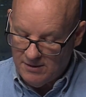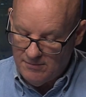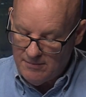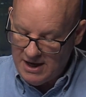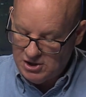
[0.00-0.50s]

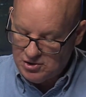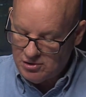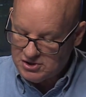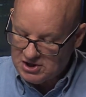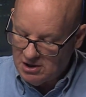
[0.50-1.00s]
Make
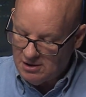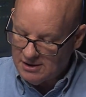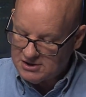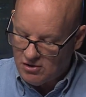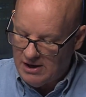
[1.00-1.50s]
sure skull
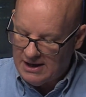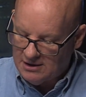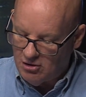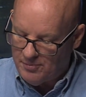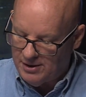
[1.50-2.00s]
is cracked
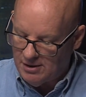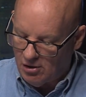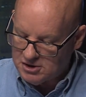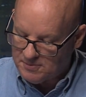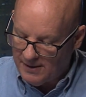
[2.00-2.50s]
open
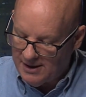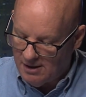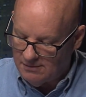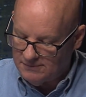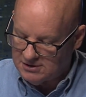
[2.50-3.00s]
or split
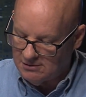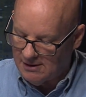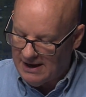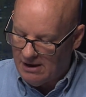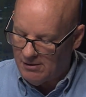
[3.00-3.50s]
to
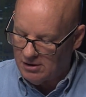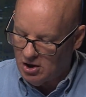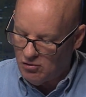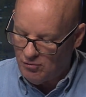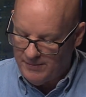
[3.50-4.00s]
allow
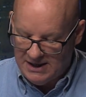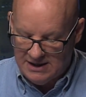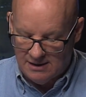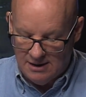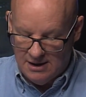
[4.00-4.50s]
cold
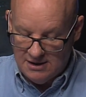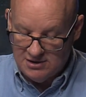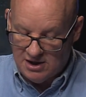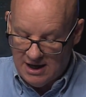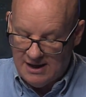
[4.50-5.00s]
media to
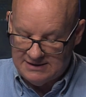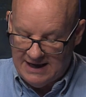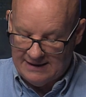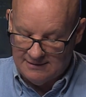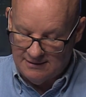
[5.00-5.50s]

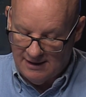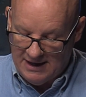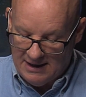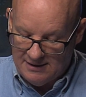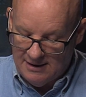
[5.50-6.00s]
contact gland.